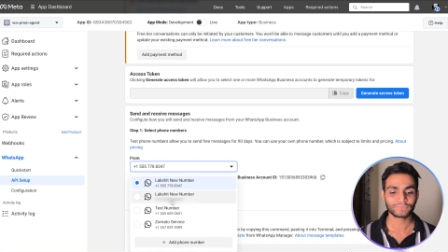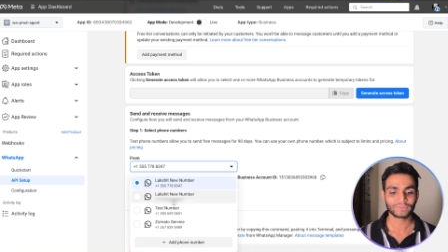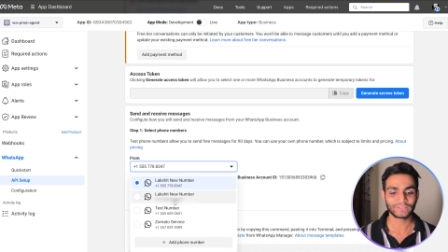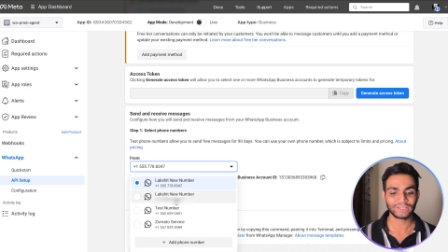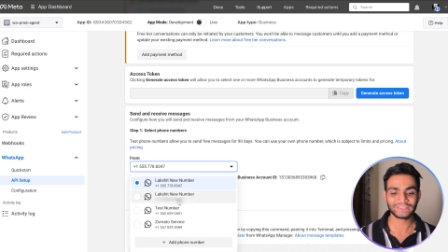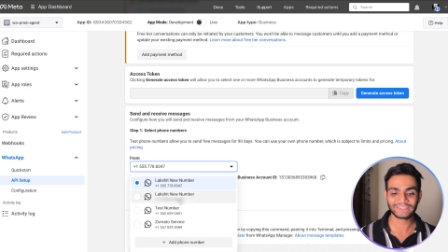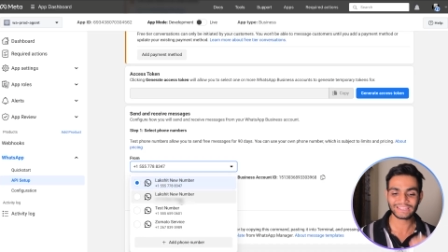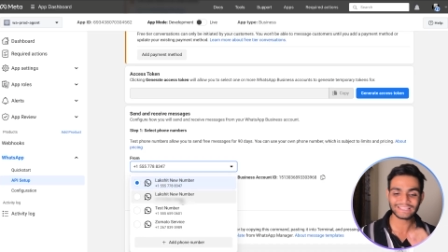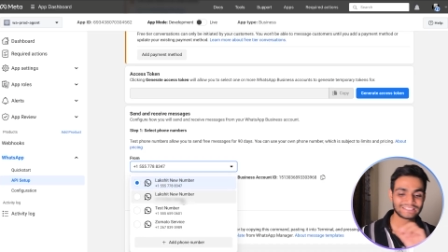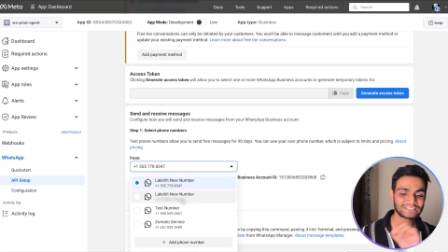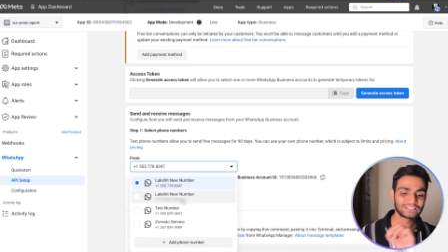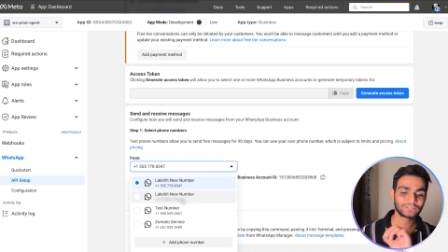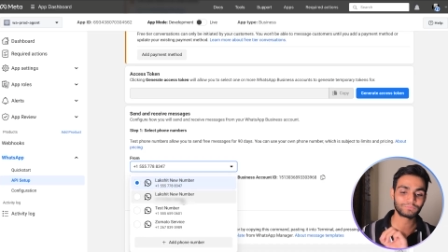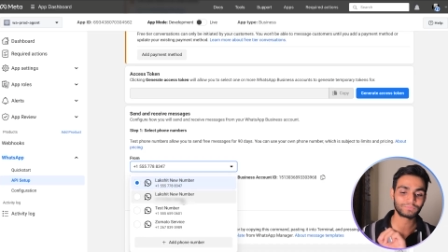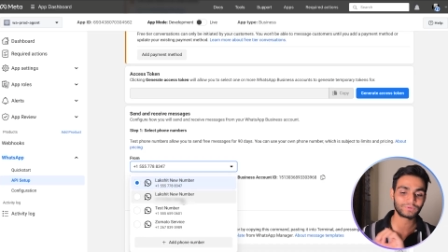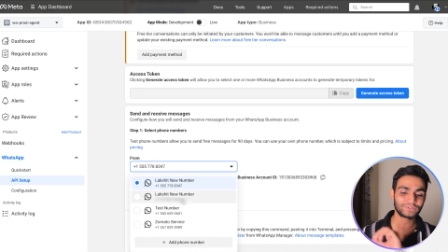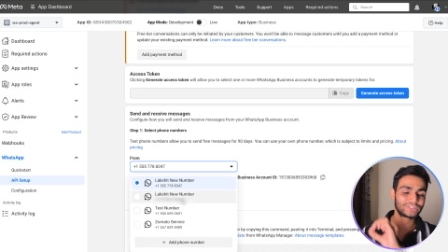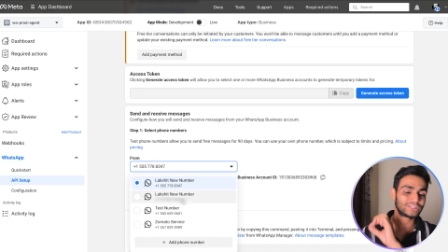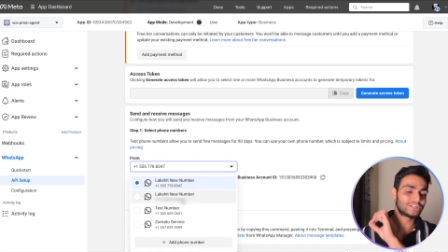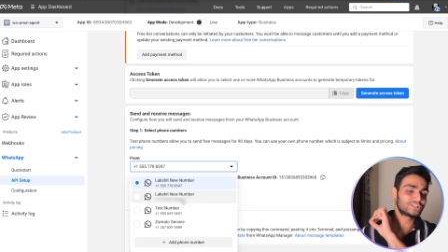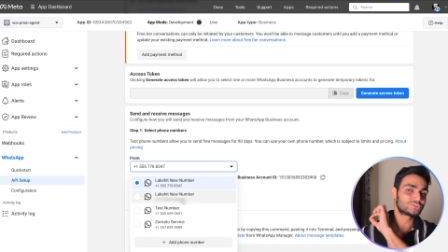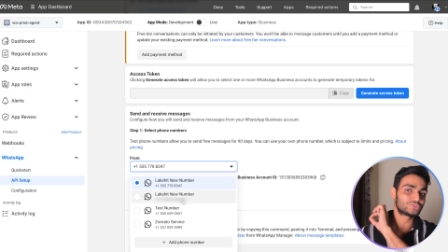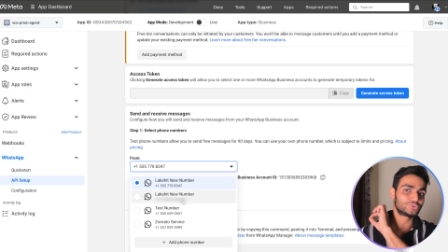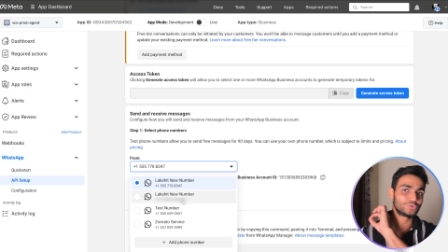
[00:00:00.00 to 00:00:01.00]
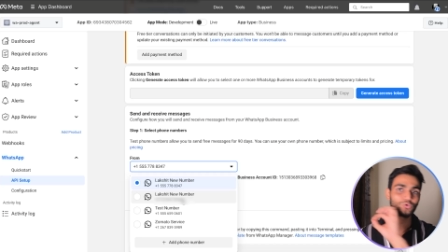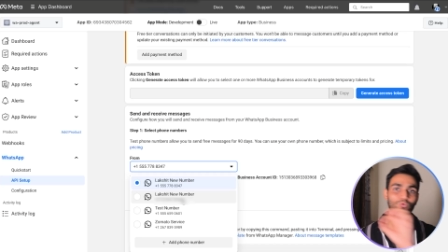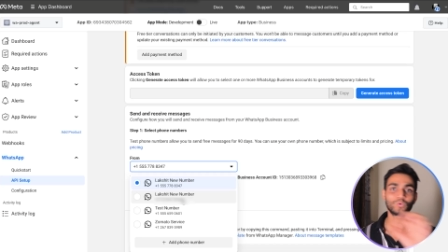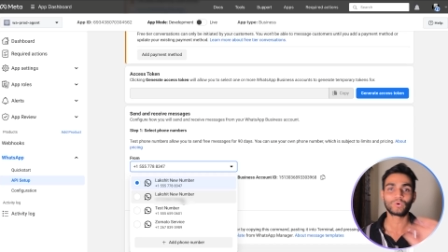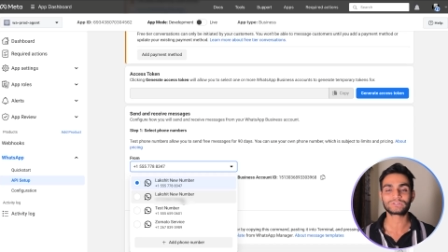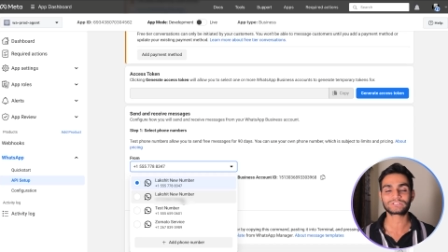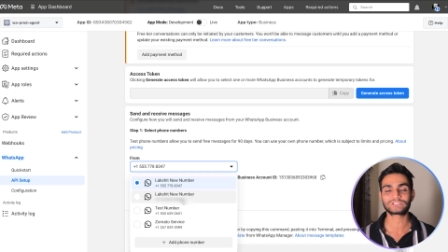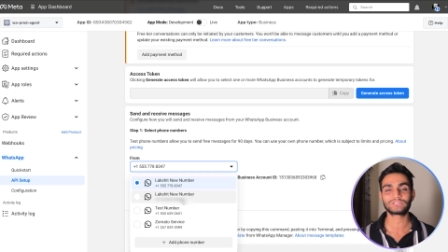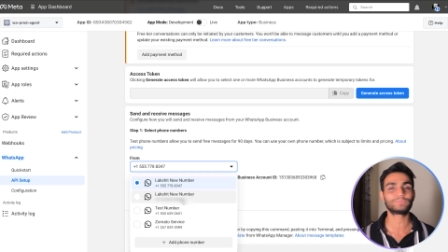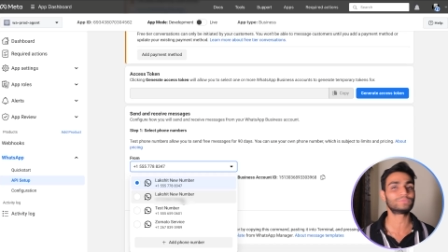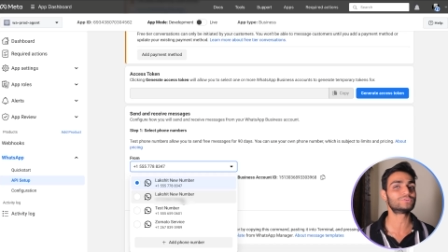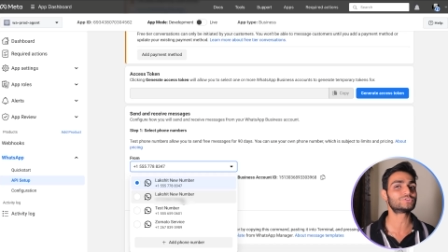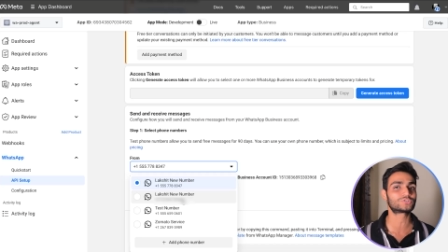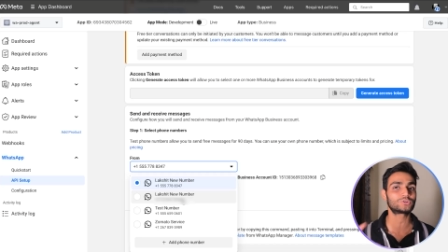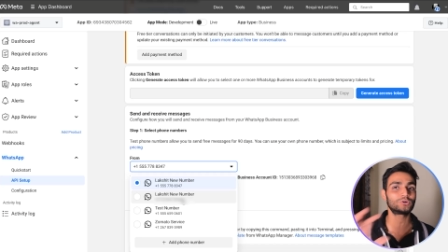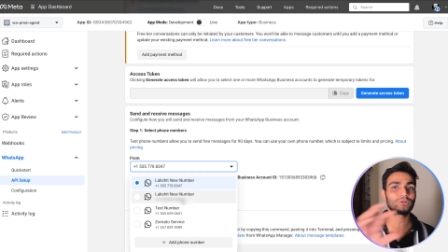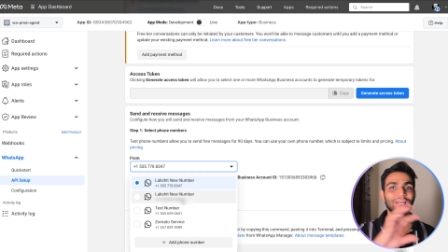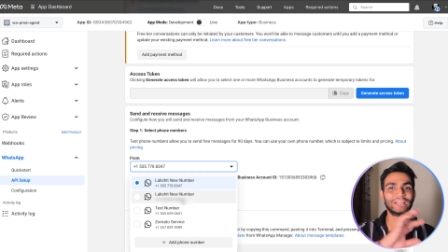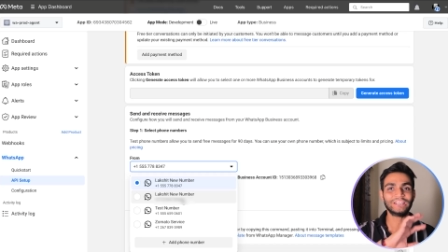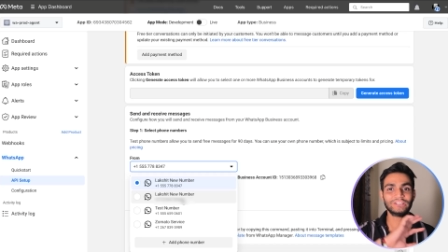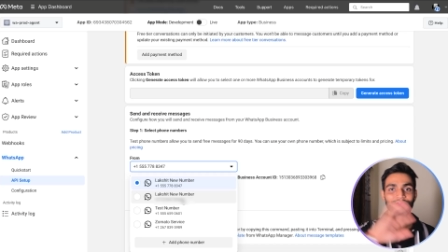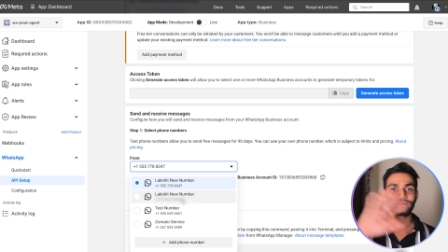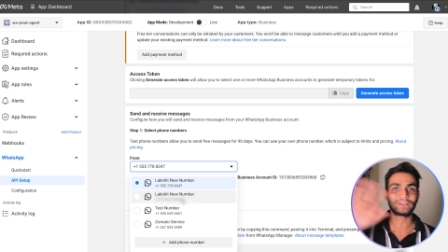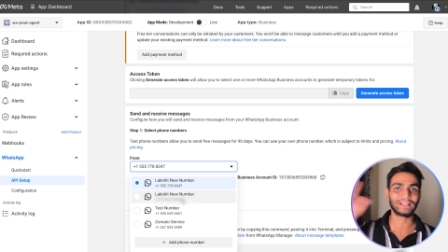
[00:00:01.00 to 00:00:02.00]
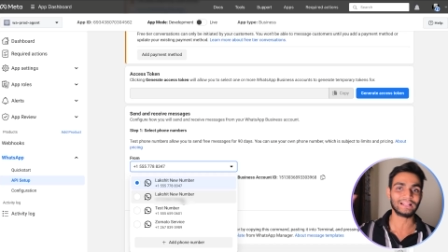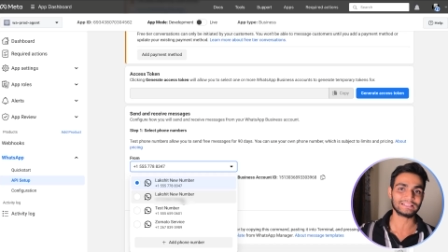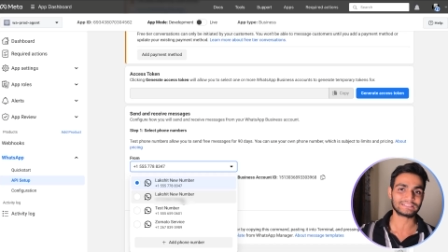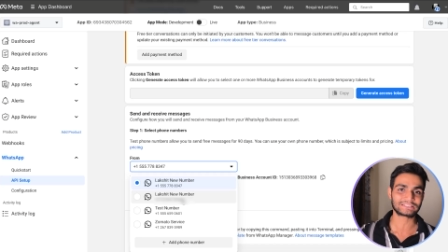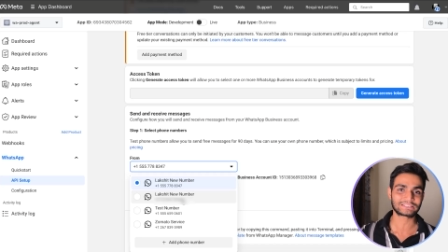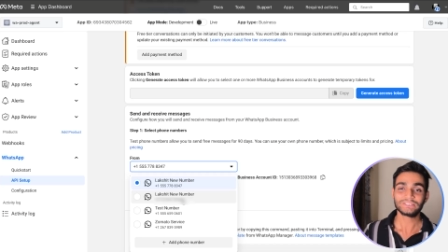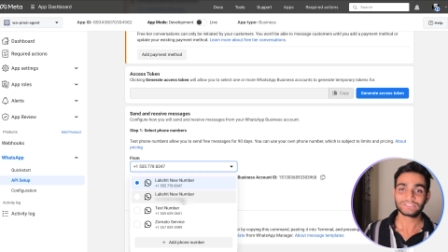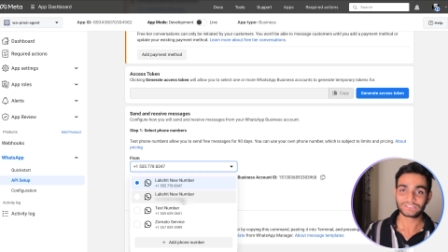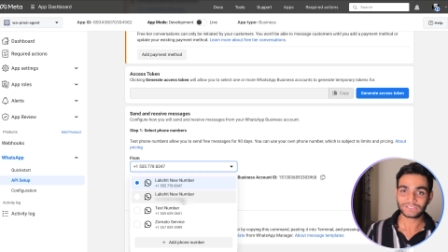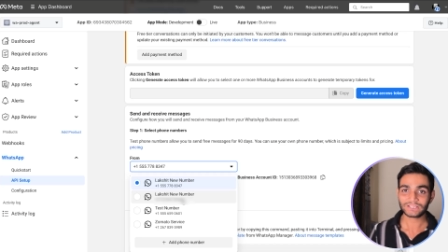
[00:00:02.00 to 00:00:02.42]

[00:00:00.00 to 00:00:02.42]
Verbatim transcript: and this number there is no whatsapp installed anywhere else